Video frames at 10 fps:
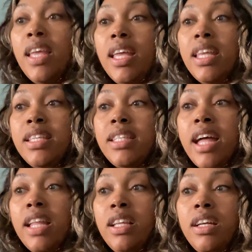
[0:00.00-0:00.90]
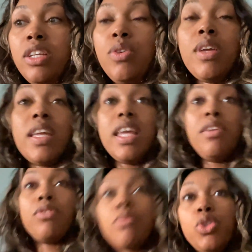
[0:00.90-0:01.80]
is that you can get it
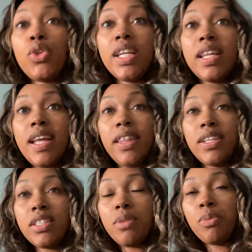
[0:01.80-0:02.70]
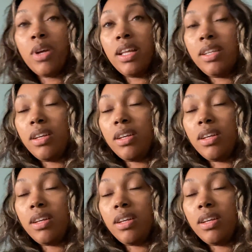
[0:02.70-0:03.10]
from drinking after someone